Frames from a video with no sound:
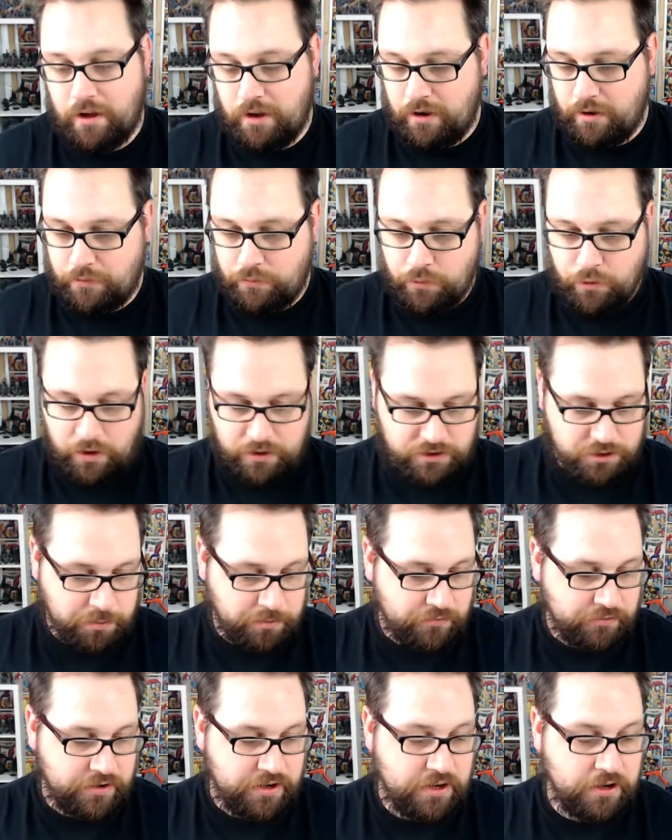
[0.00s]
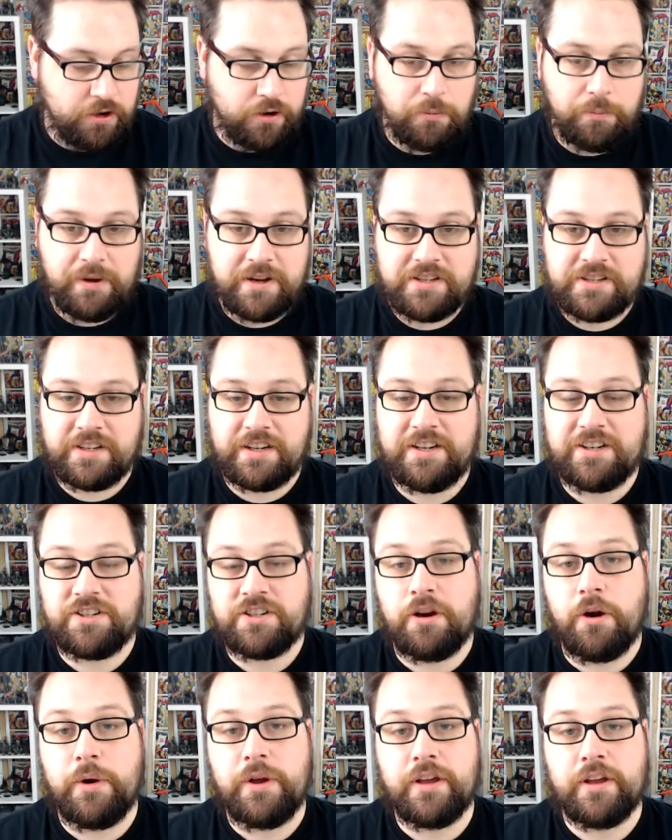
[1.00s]
I've worked up a video basically
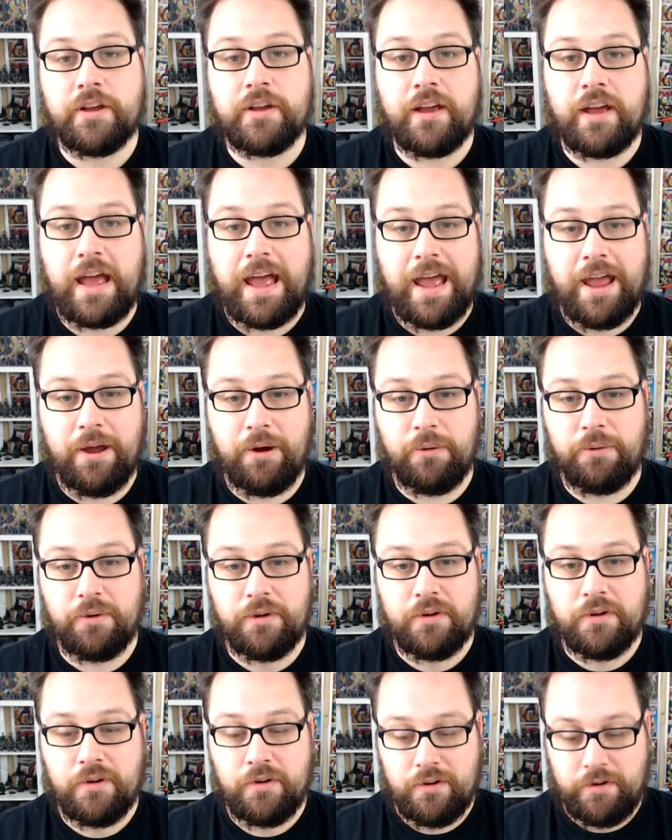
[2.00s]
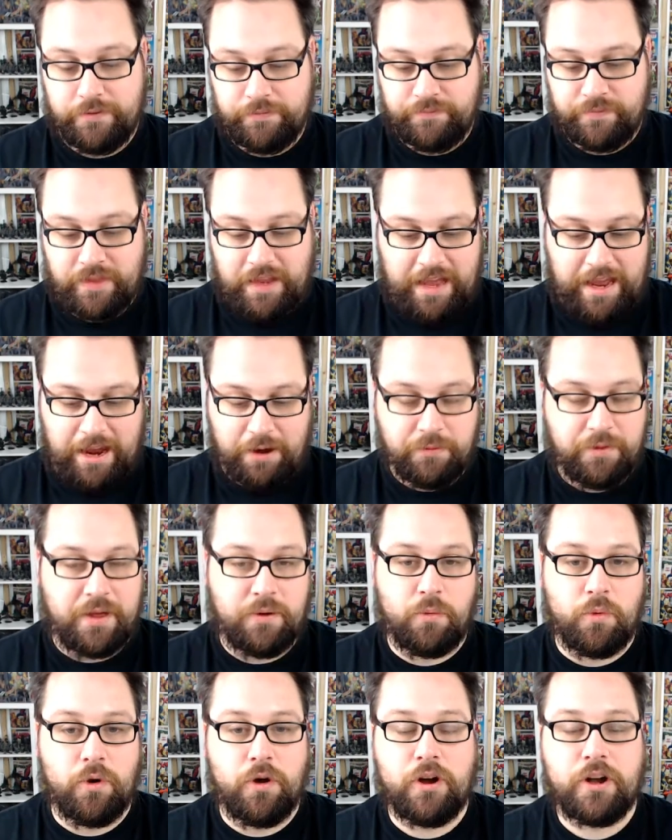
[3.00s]
showing how
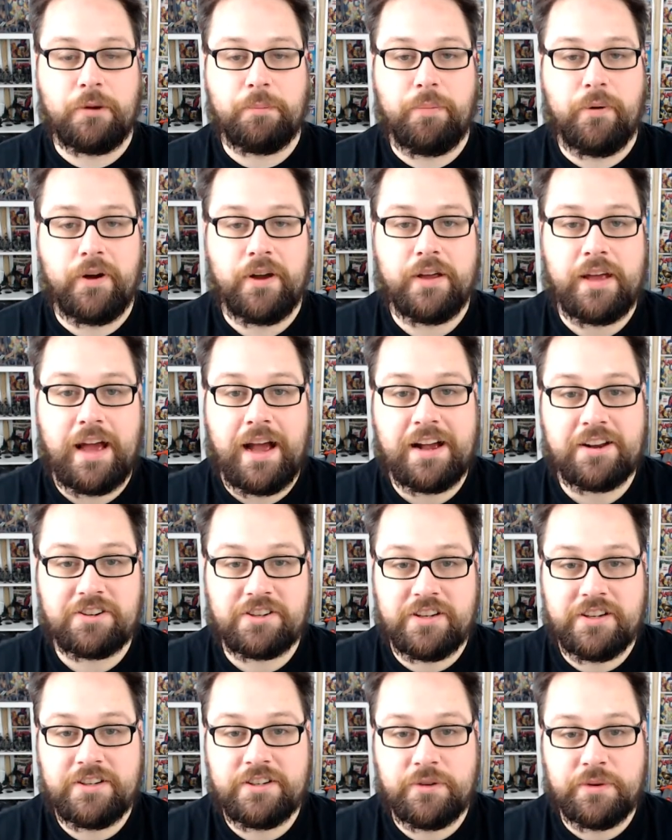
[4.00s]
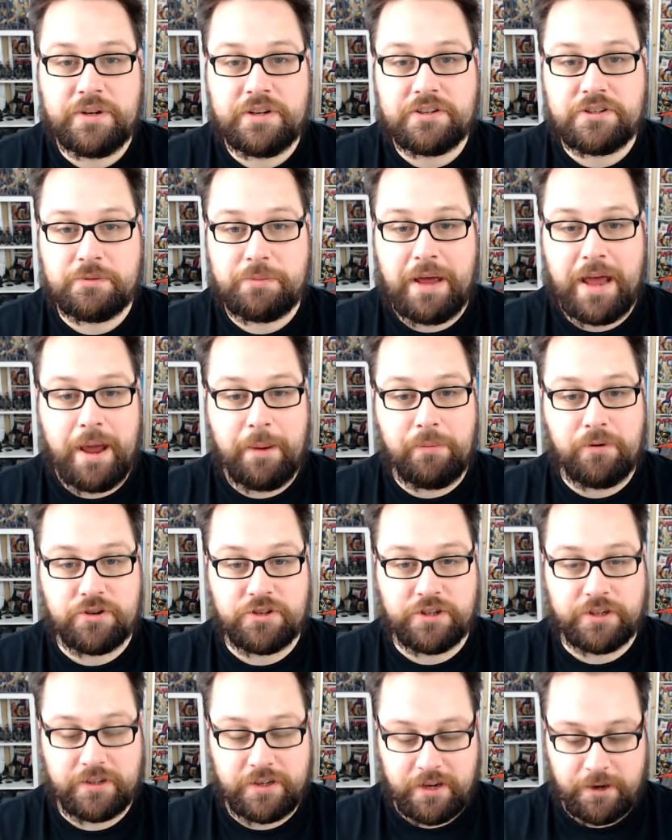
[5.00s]
they work by actually doing some
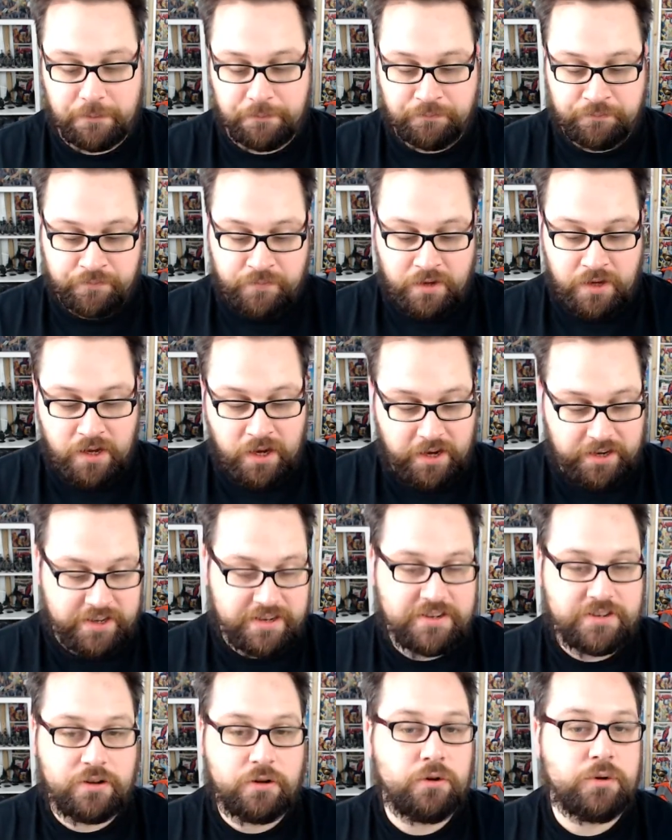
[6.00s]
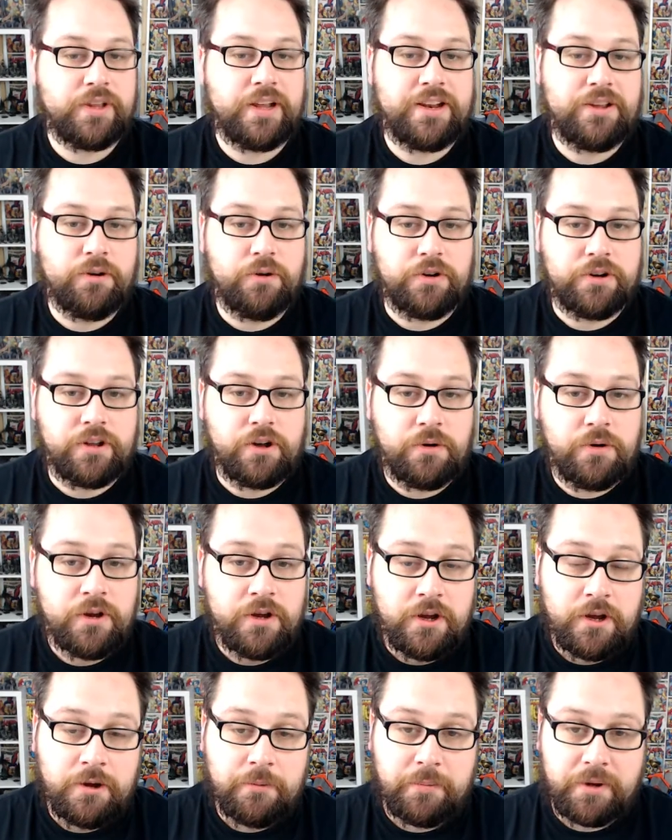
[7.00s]
airbrushing. Now, I didn't do it with any audio
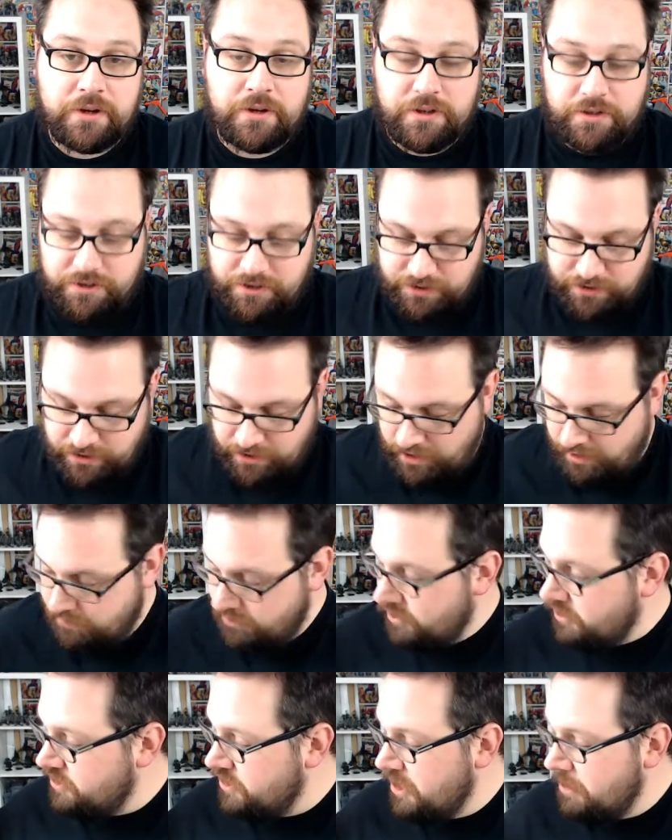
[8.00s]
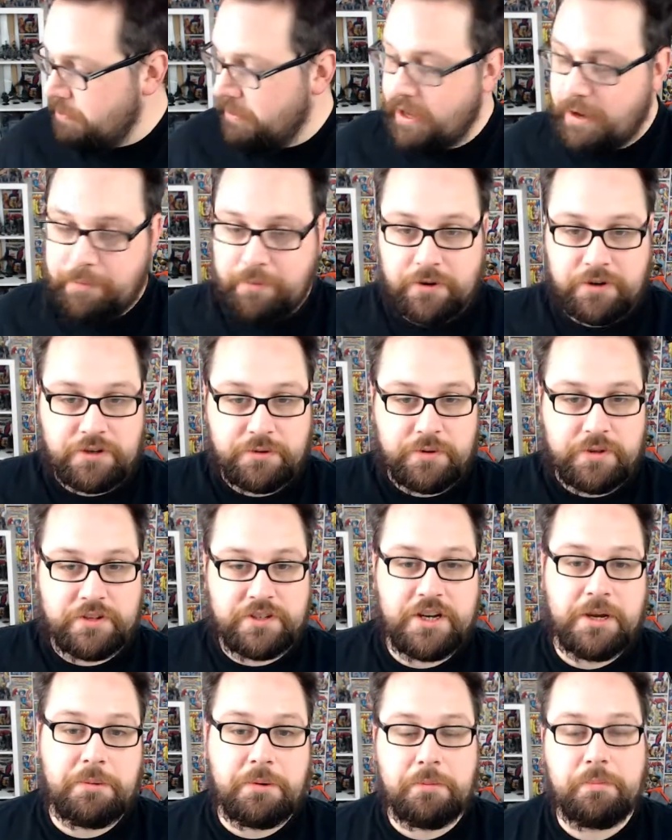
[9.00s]
because I've got a cheap airbrush with a
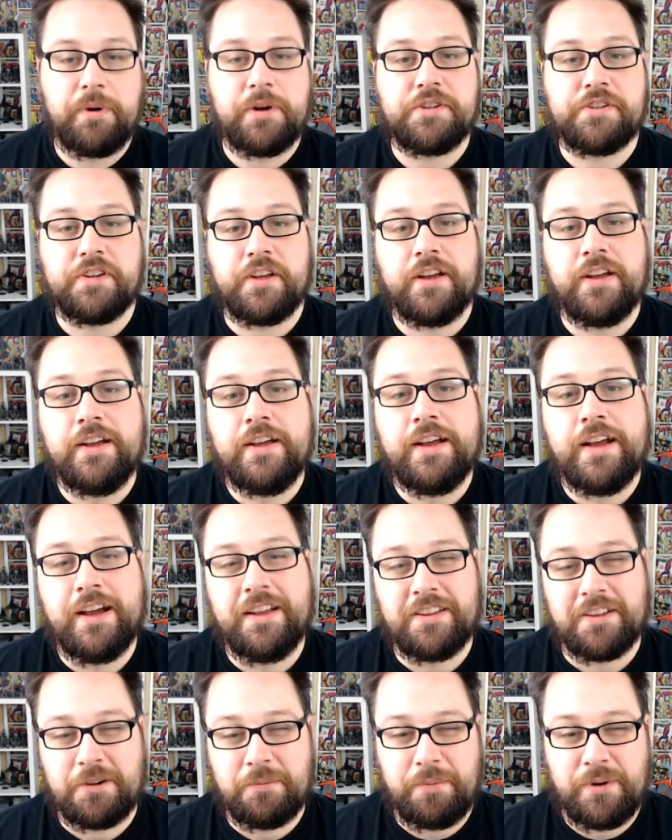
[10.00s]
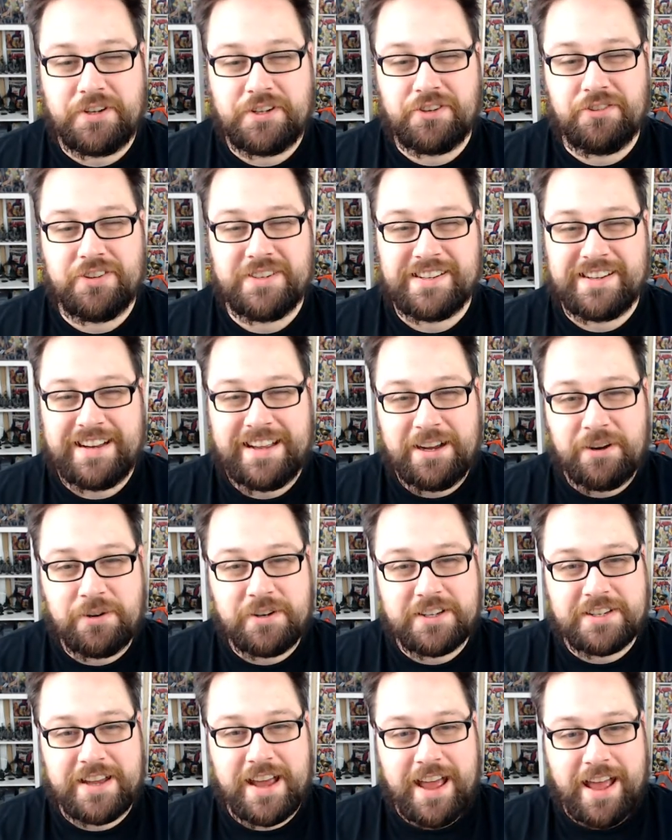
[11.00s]
cheap compressor, and the compressor is
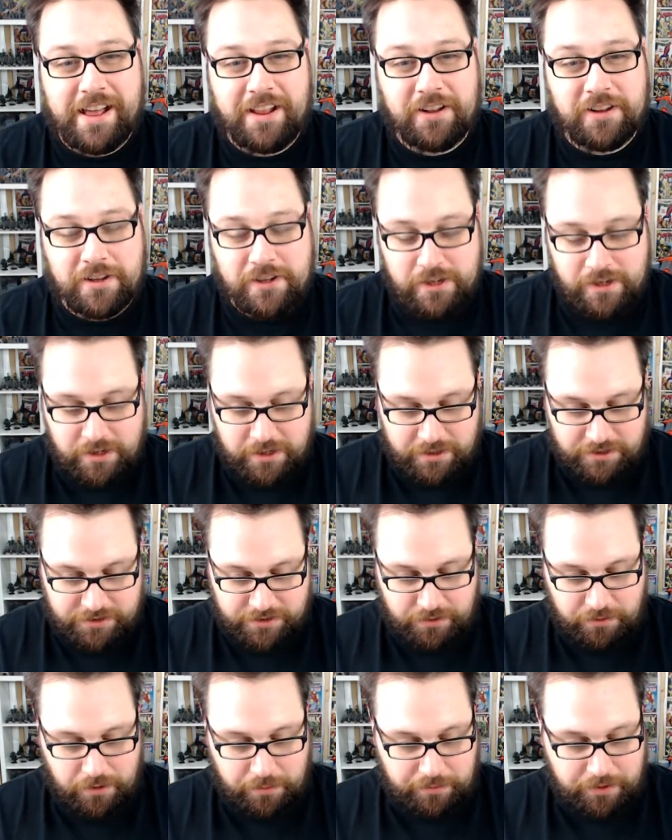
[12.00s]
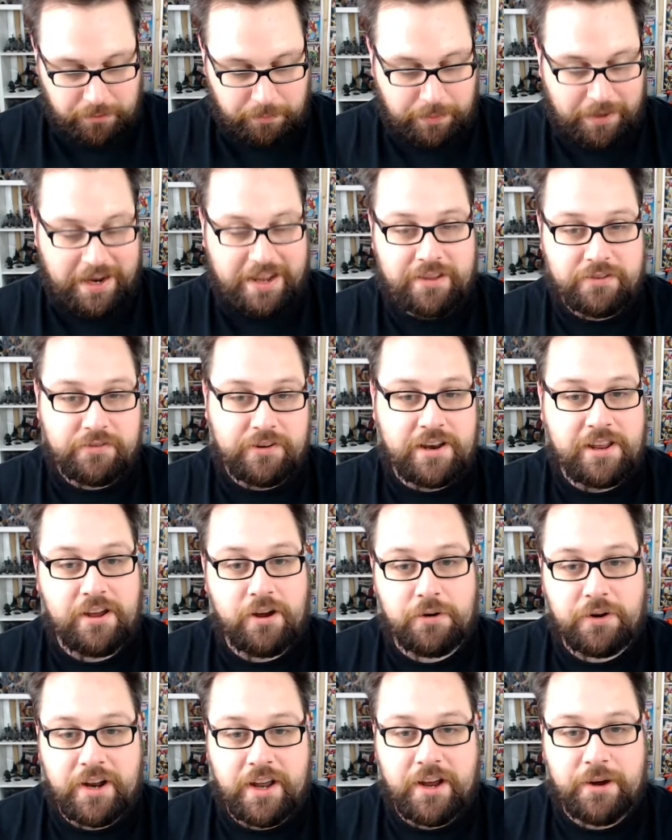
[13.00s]
loud as hell. So I'm going to play the
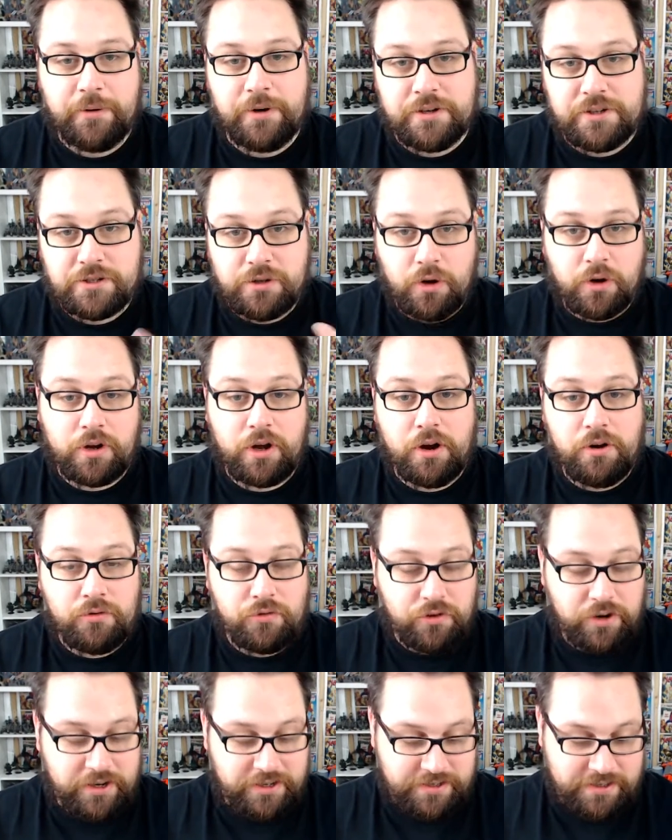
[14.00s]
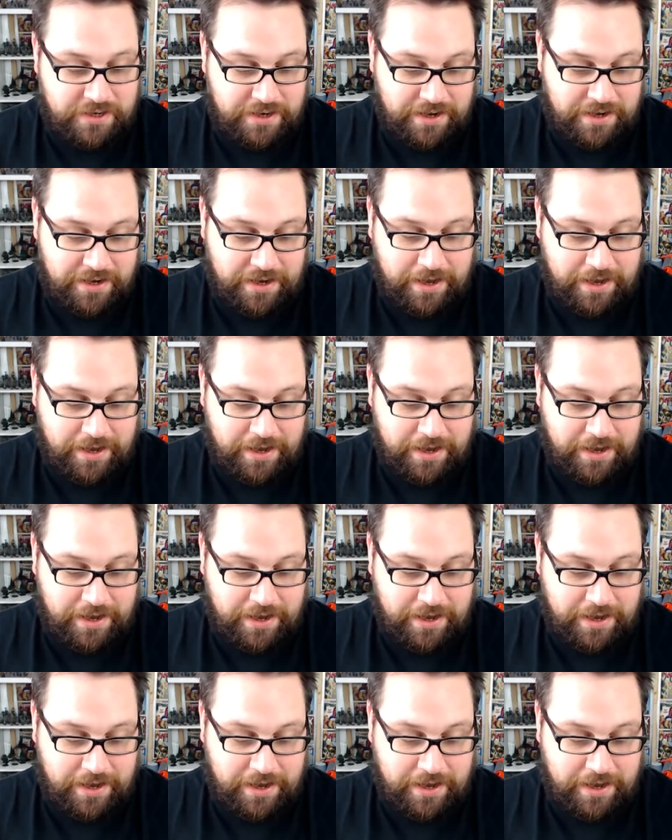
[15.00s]
video now and talk over it.